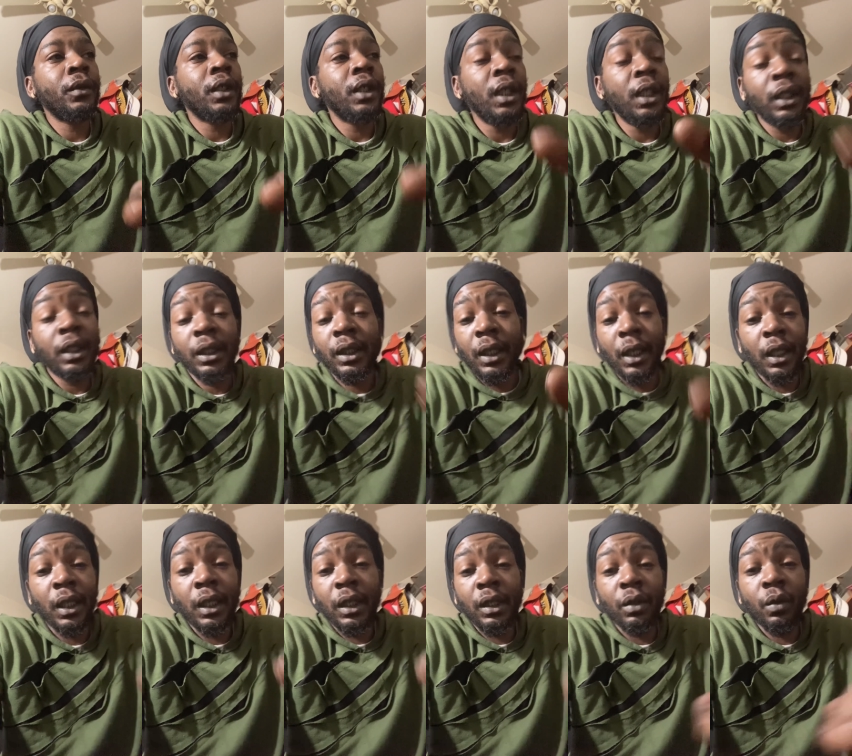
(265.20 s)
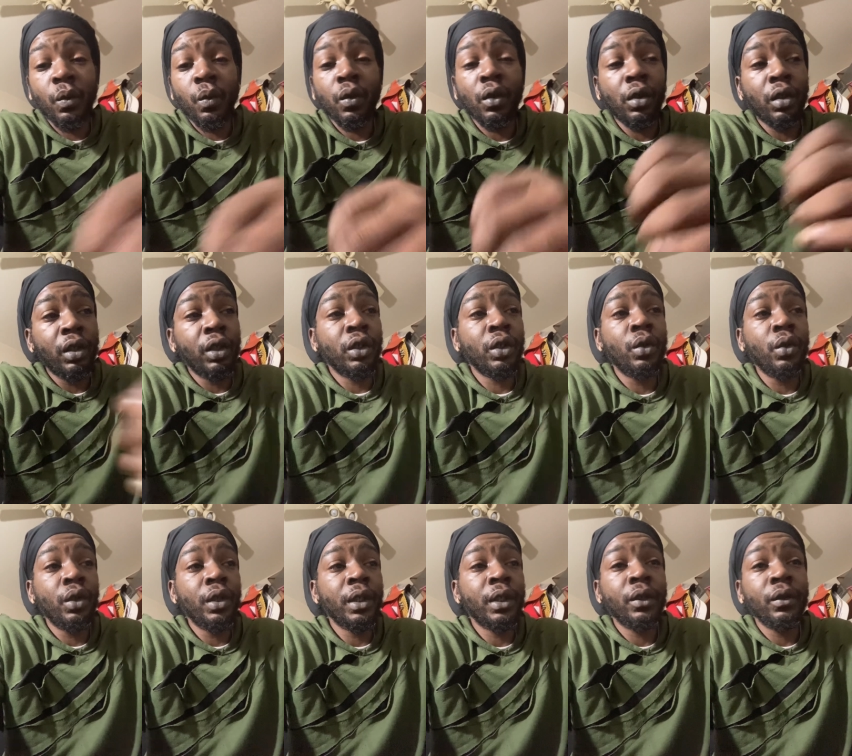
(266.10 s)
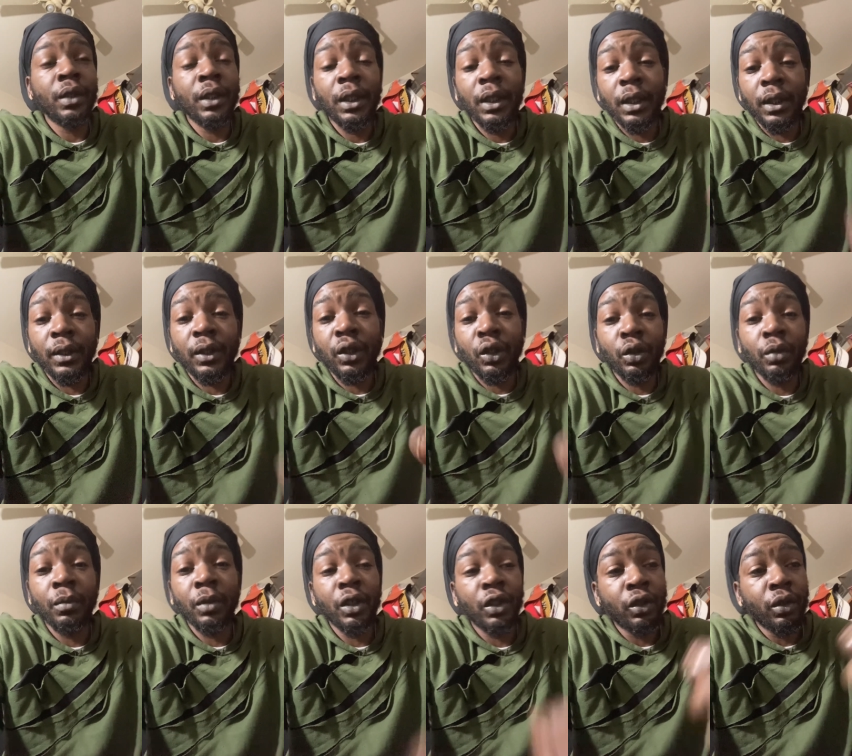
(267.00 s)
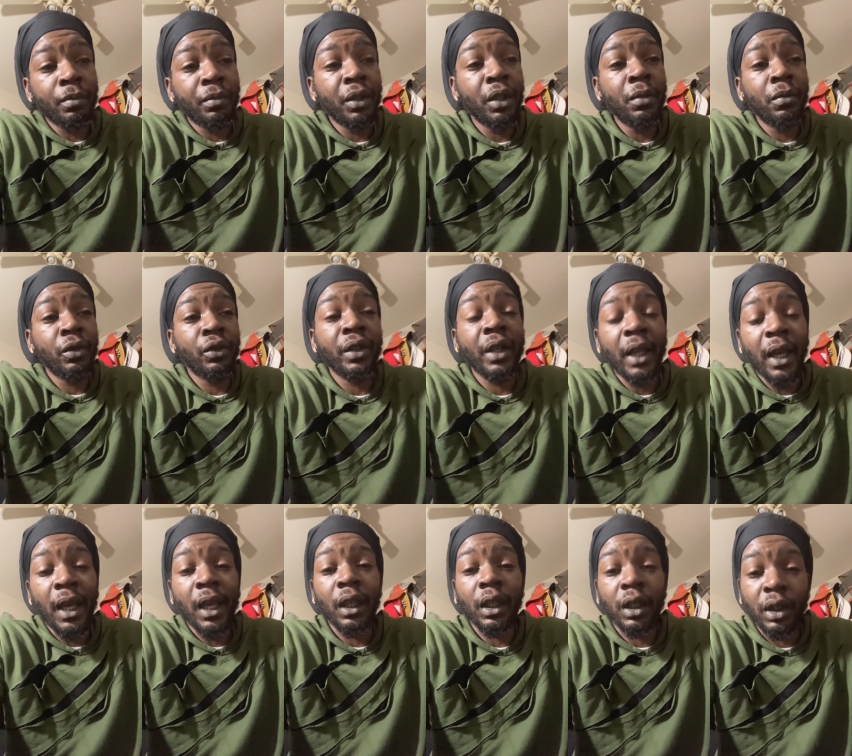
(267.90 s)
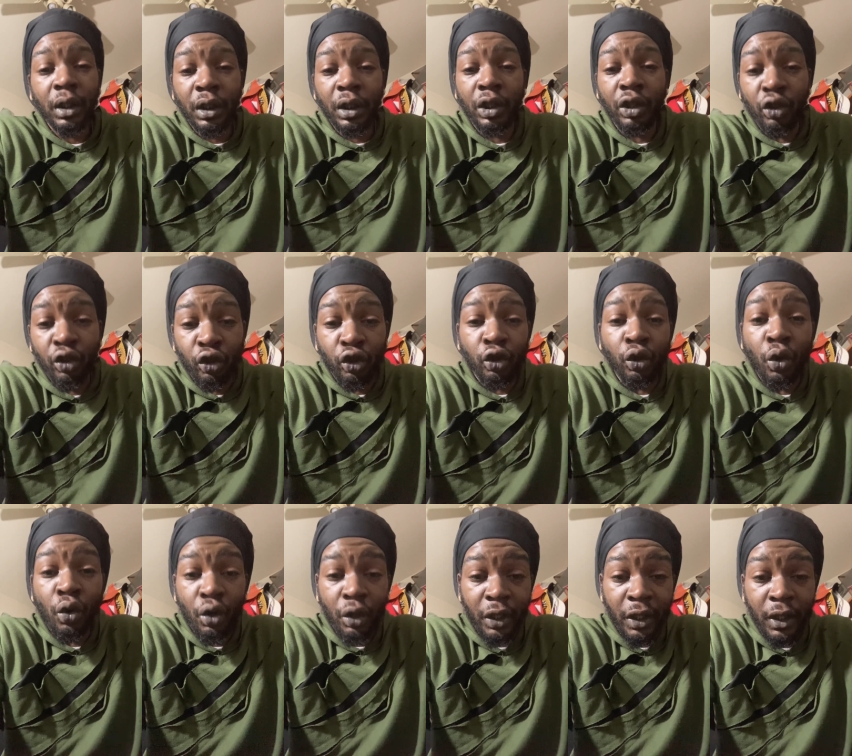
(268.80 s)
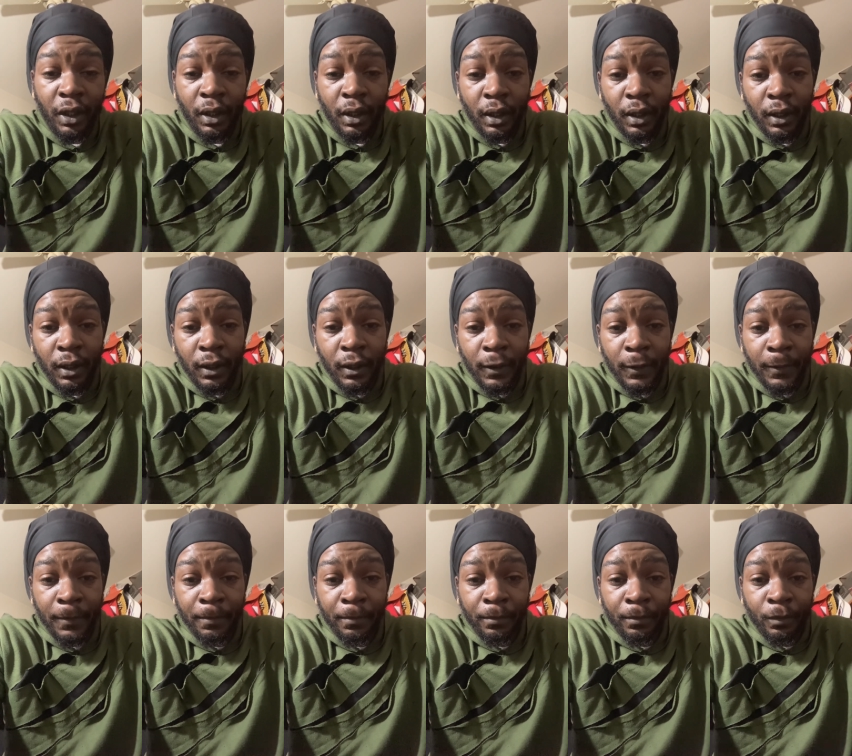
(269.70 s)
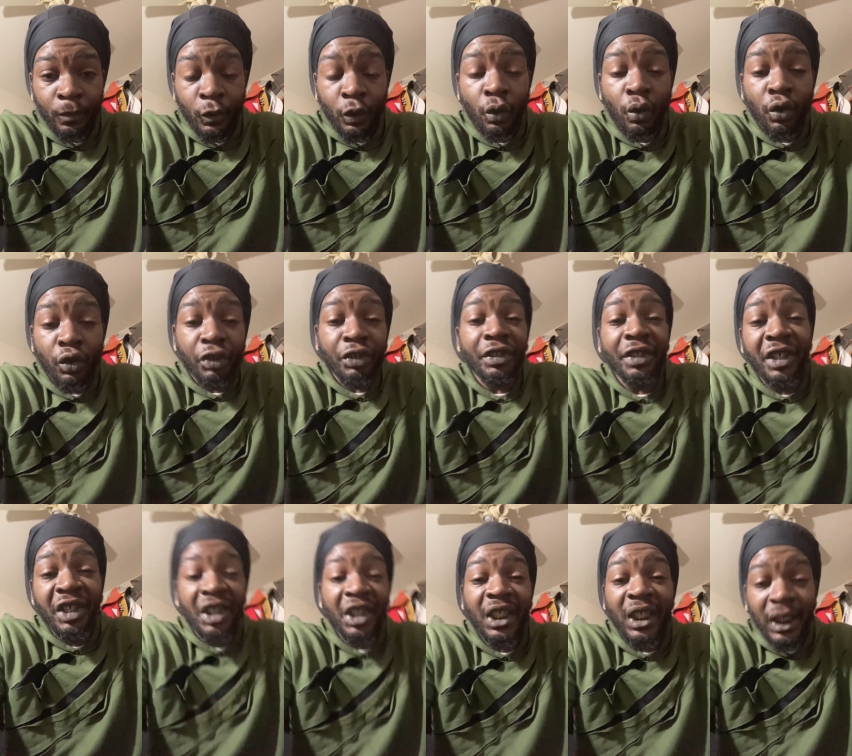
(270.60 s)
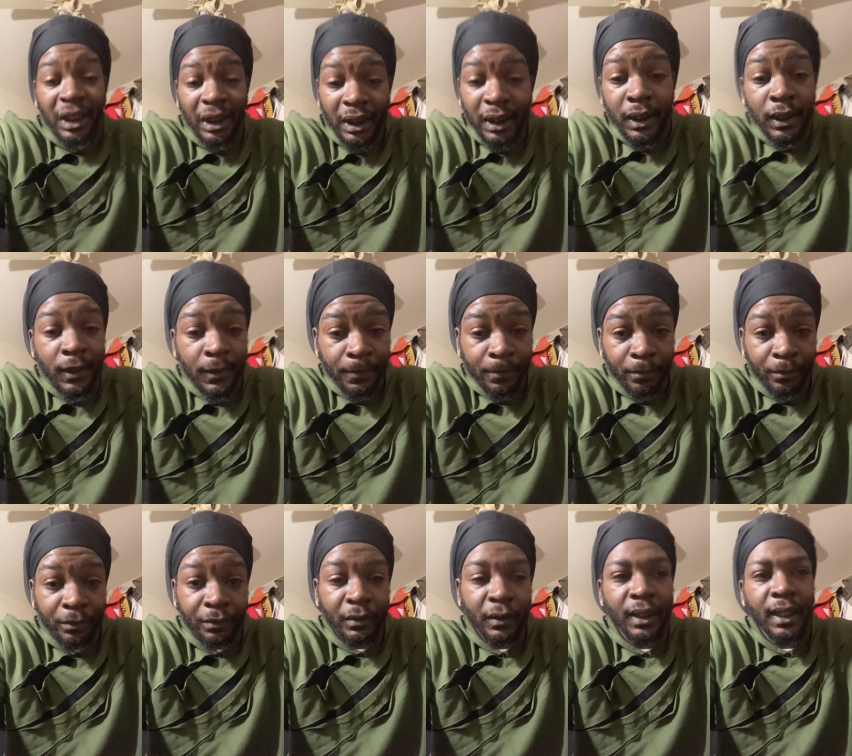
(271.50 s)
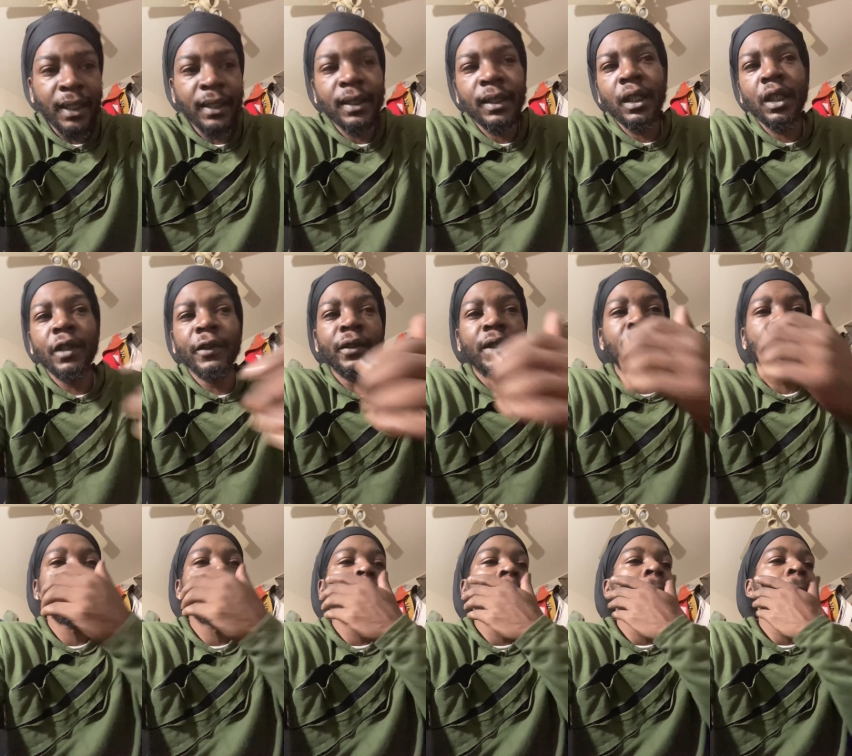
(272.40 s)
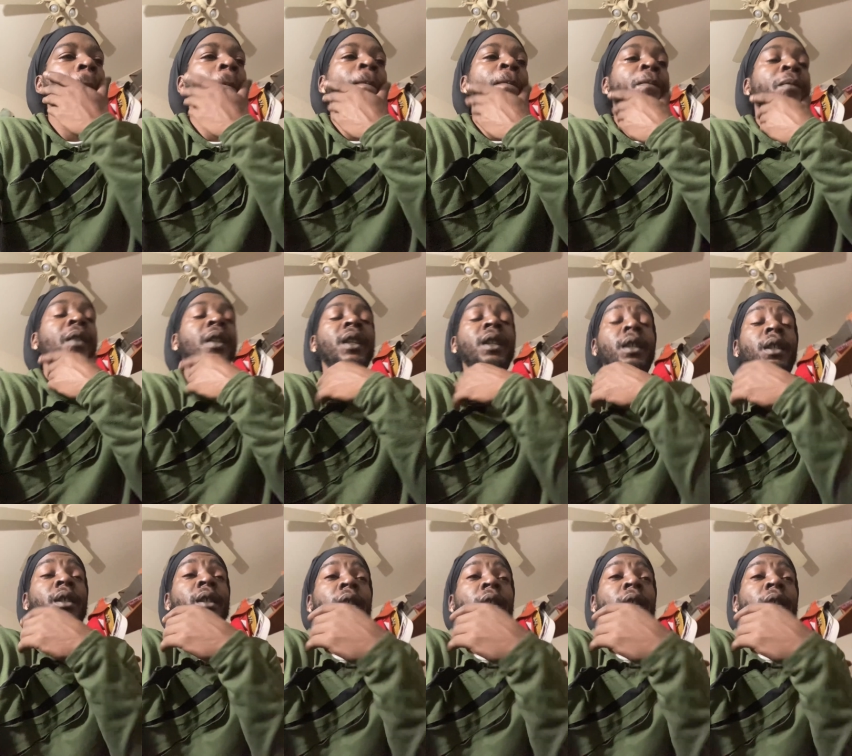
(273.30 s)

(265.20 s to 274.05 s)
anything in the world is going to need consumers or people that actually enjoy or need that service. And